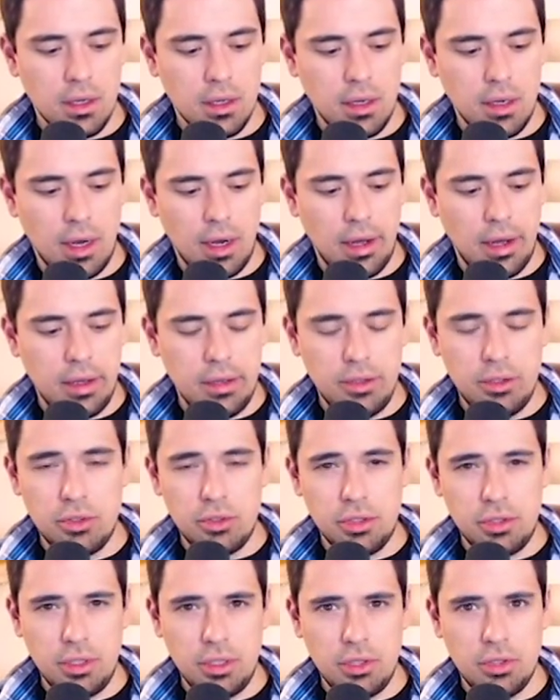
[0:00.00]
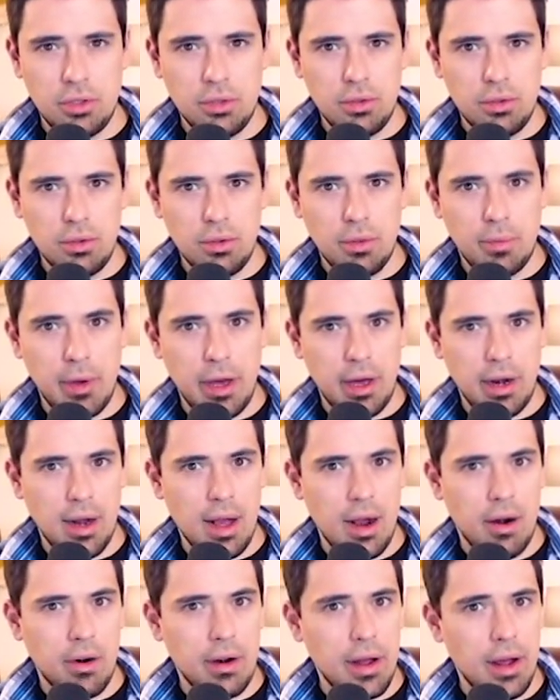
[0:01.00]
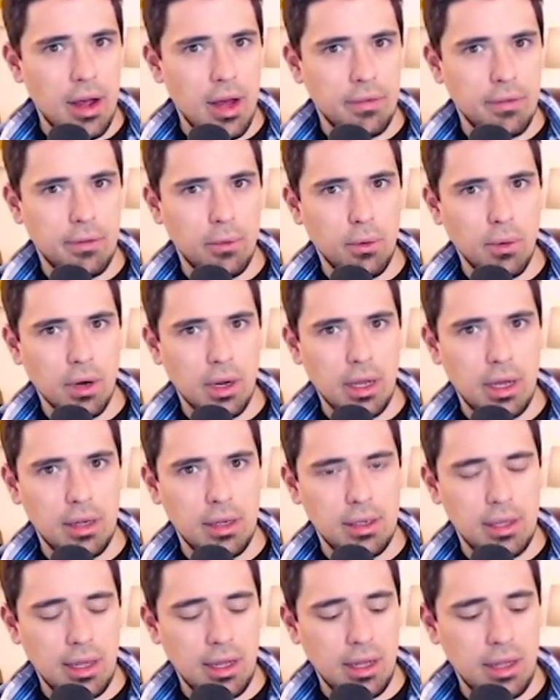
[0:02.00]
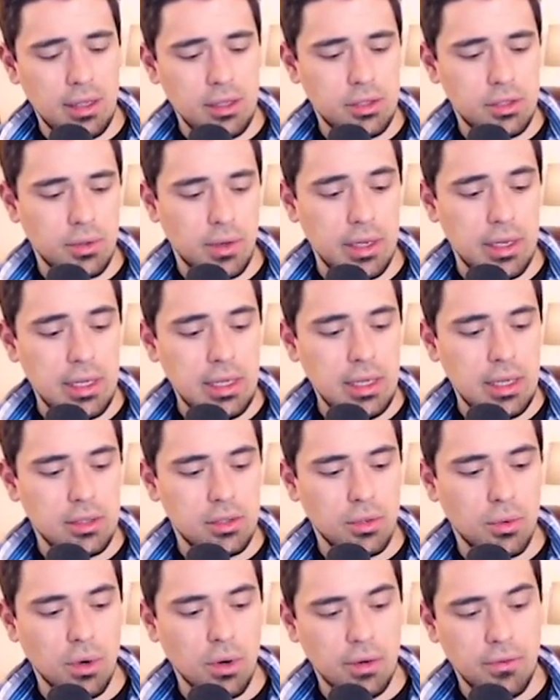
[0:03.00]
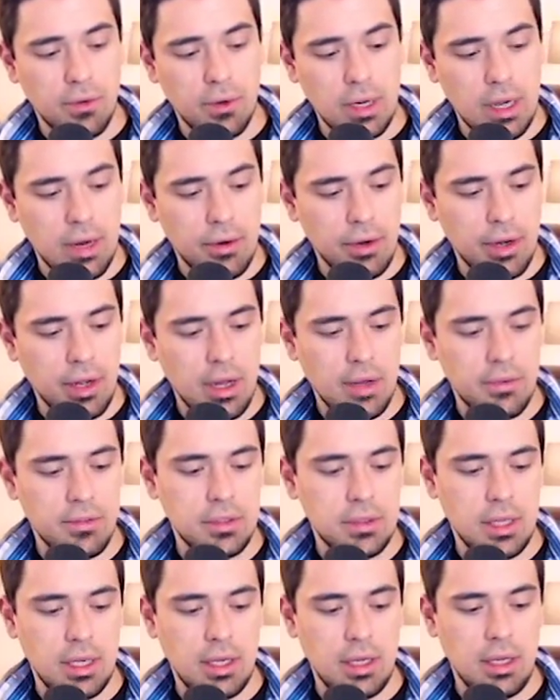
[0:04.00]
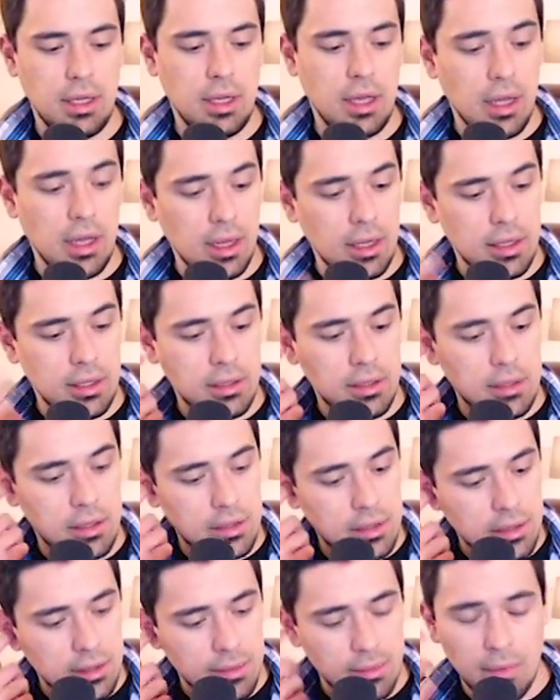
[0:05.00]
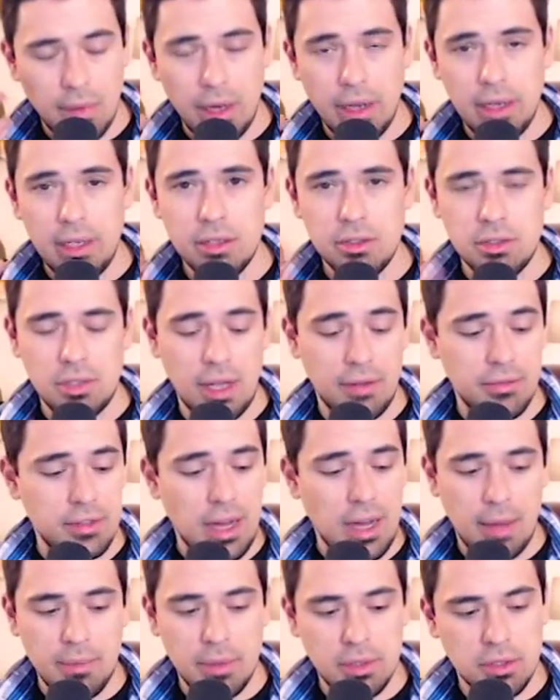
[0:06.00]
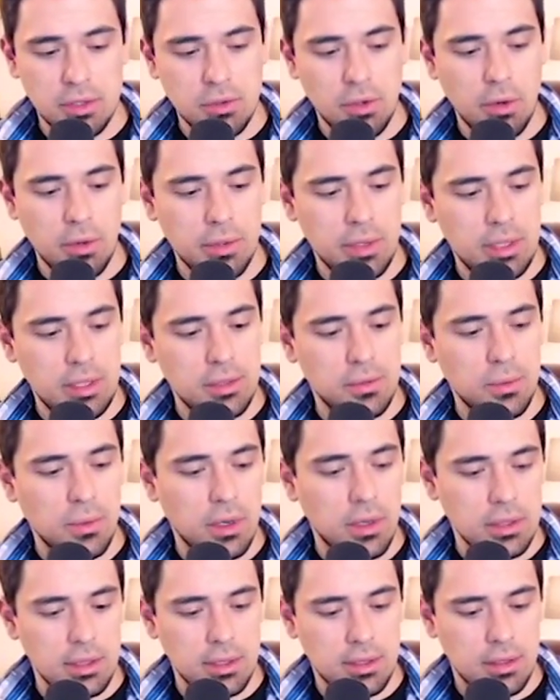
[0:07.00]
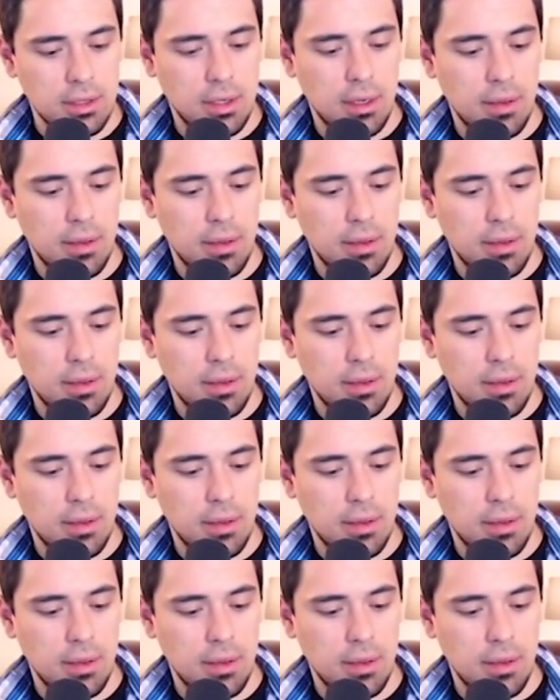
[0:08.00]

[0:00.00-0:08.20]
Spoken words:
I usually do about an hour and a half of workout a day, so I need it to work for an hour and a half a day, and my ears have not been sore with these once.